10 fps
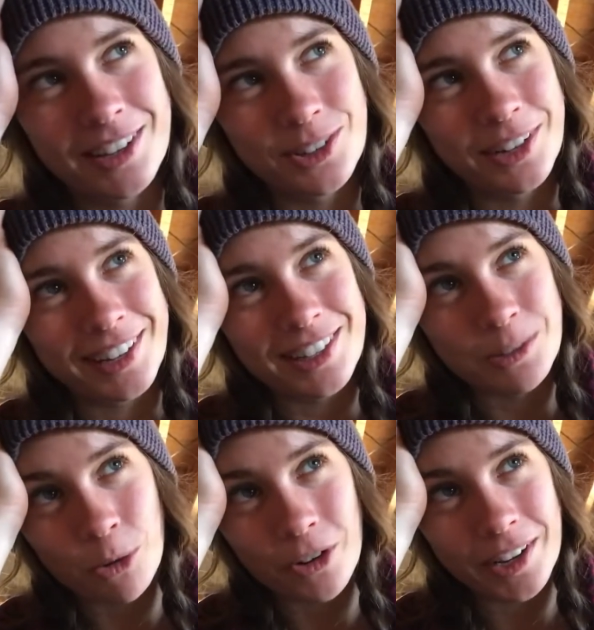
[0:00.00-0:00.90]
So like this
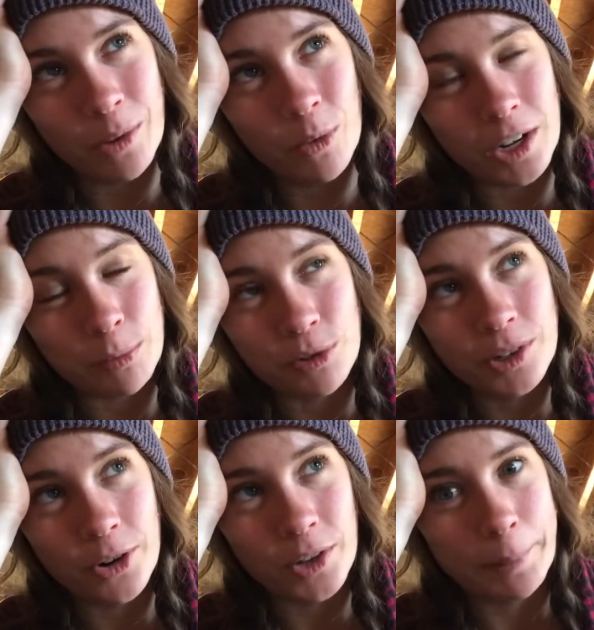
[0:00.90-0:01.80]
morning I woke up really early.